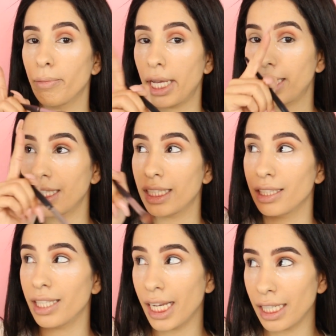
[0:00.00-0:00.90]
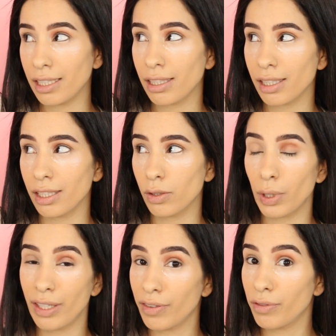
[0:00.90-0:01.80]
back in the days in
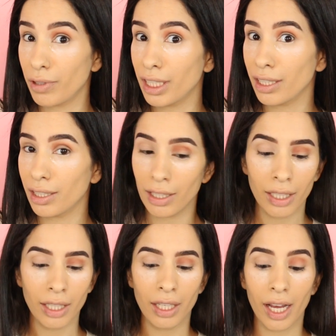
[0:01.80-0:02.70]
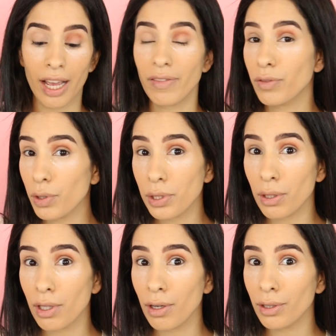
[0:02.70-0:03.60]
twenty fifteen. I have it for
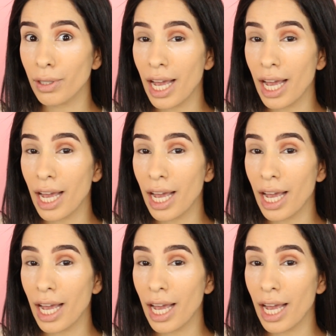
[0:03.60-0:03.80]
so long, you